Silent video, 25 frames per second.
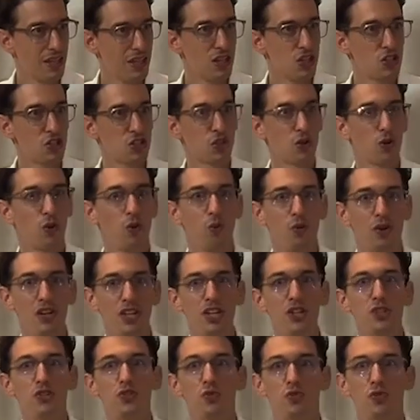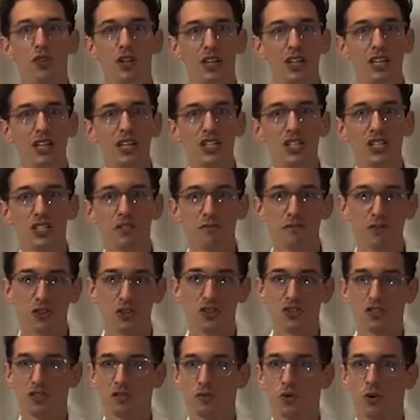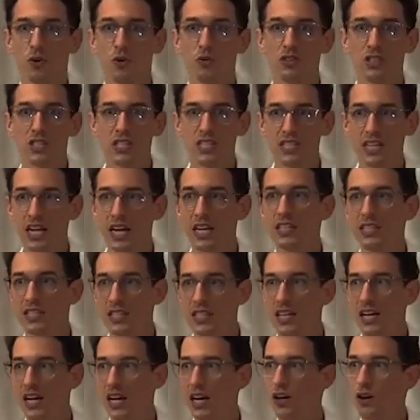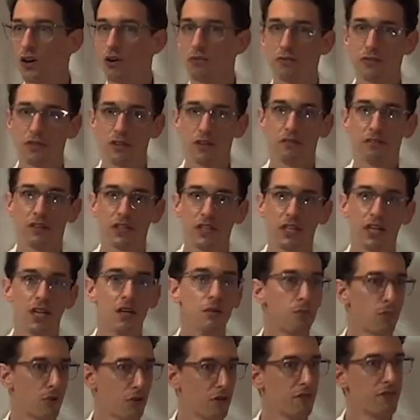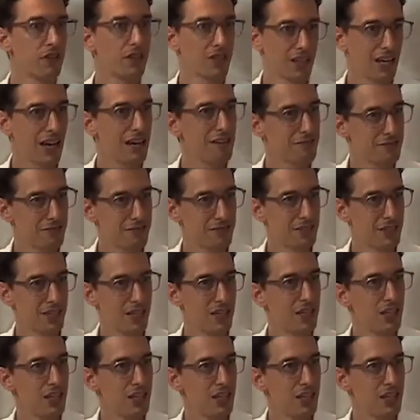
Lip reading: So we need to release, first of all, this idea of living a perfect life.